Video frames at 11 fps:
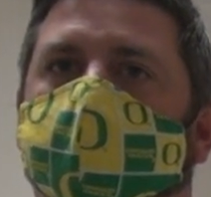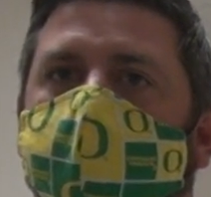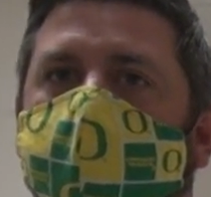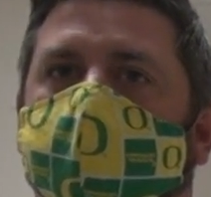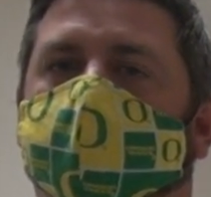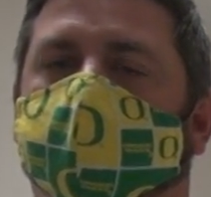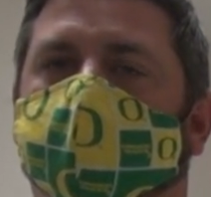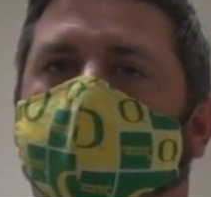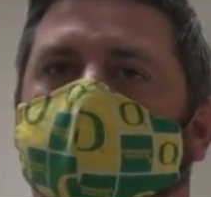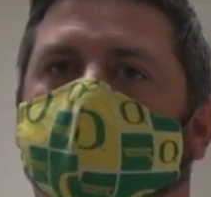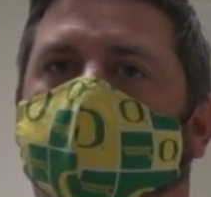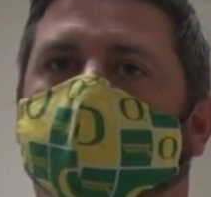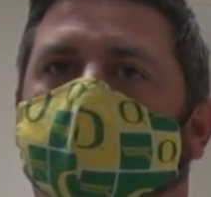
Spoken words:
I'd rather it be with